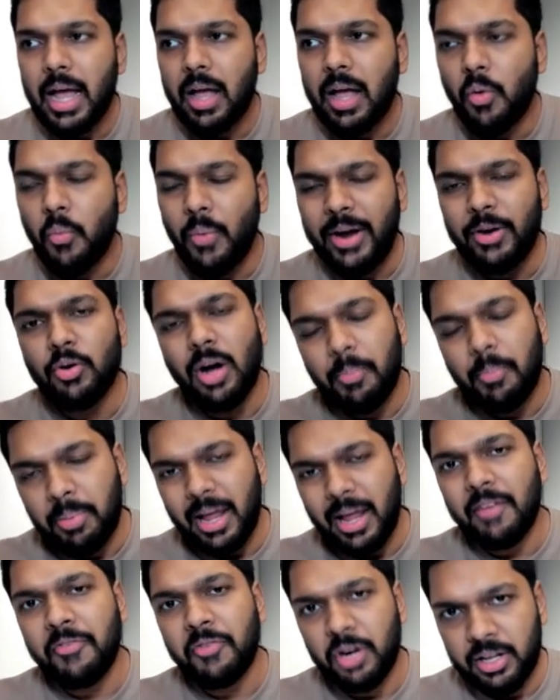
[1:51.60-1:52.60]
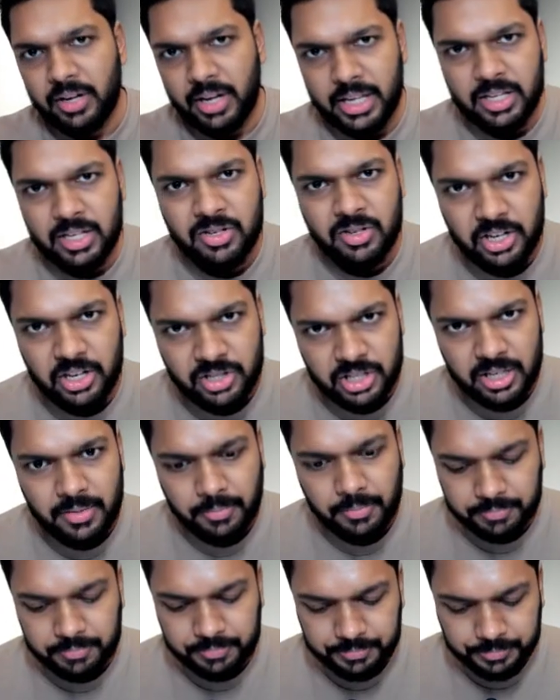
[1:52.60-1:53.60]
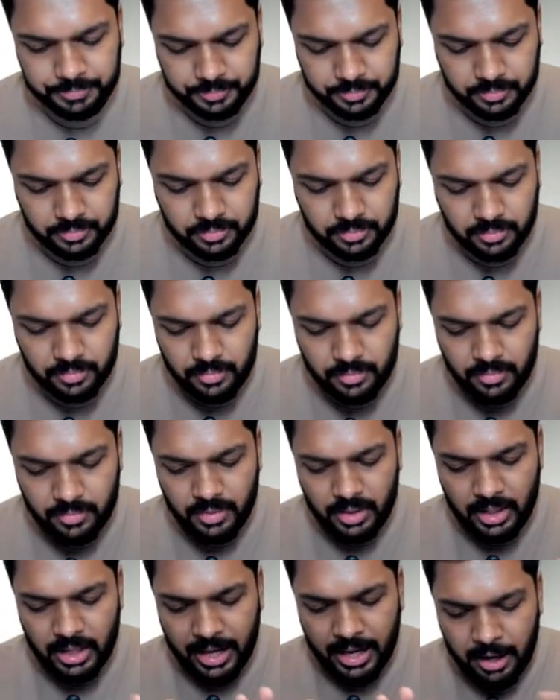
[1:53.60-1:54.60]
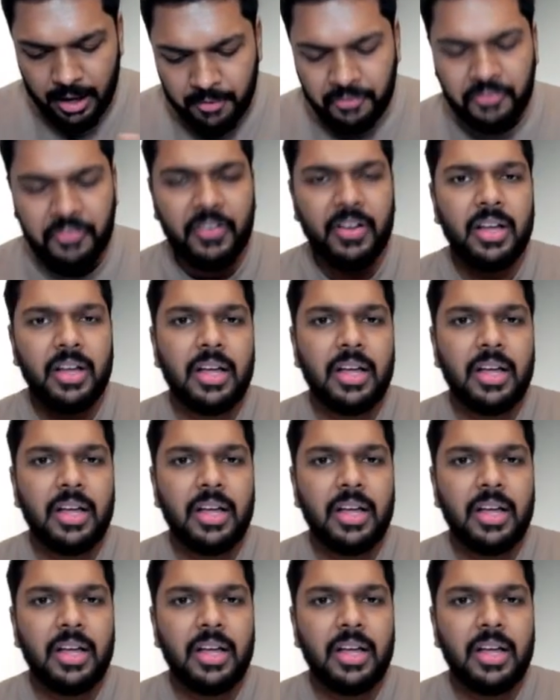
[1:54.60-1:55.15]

when you apply for a registration, if